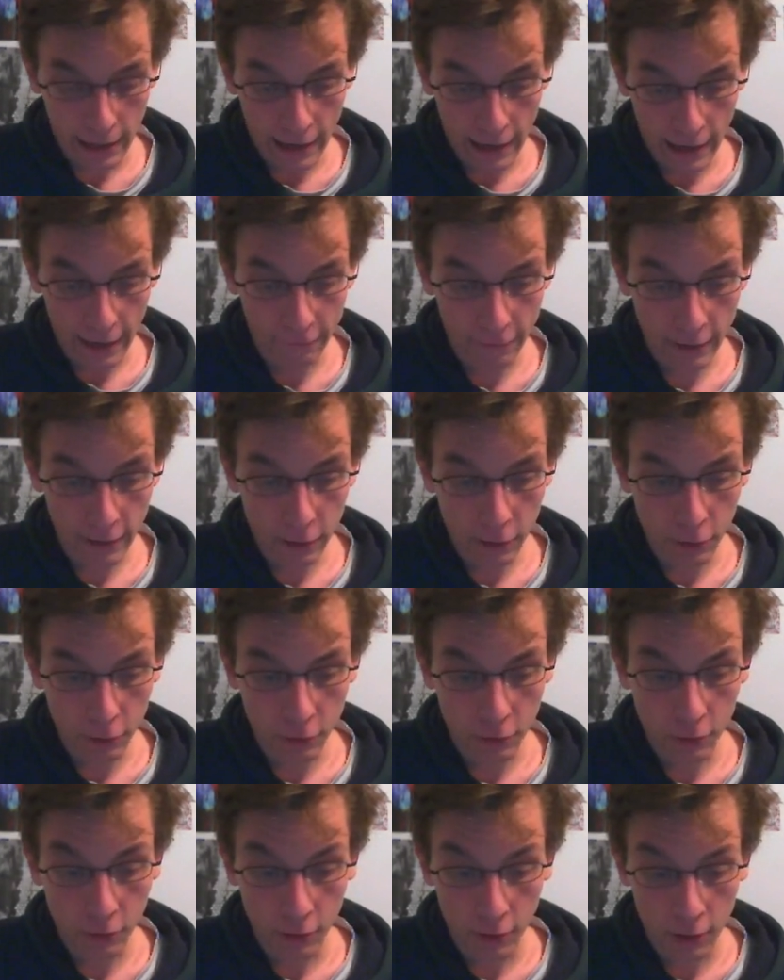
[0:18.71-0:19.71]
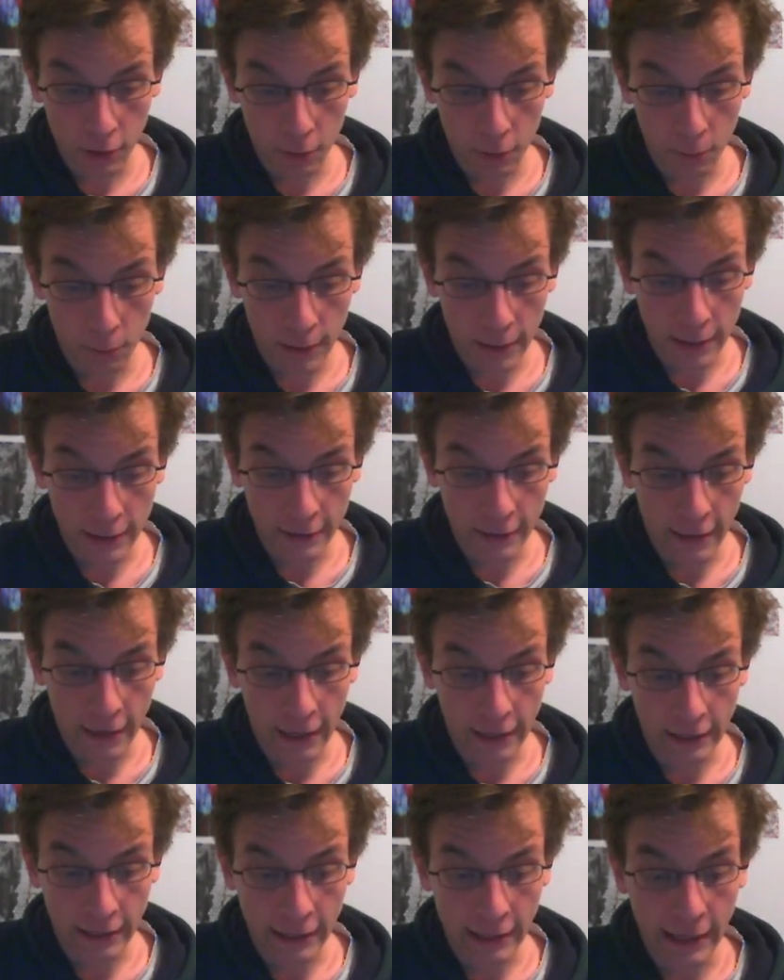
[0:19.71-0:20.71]
I figure a way that
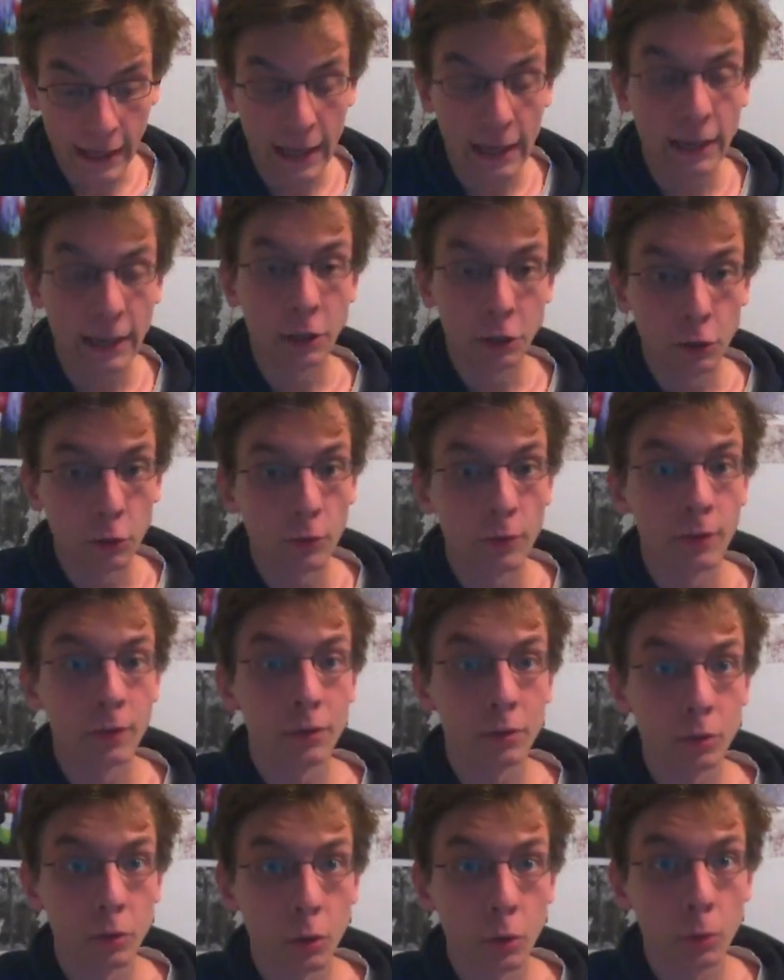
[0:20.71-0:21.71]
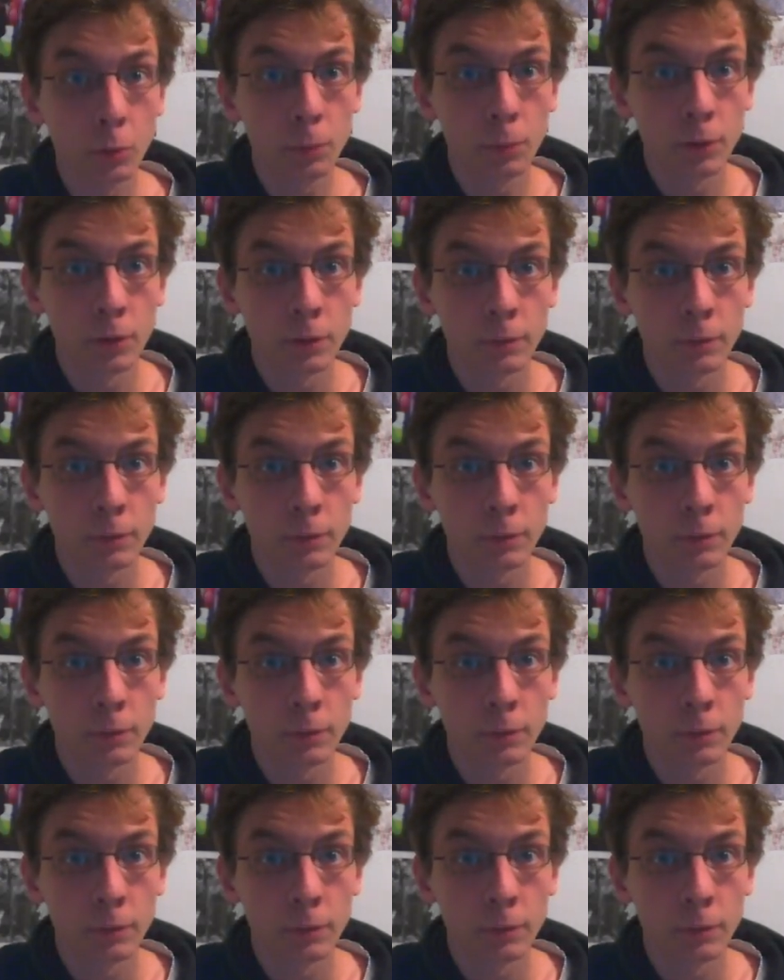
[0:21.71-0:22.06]
I can get into this loop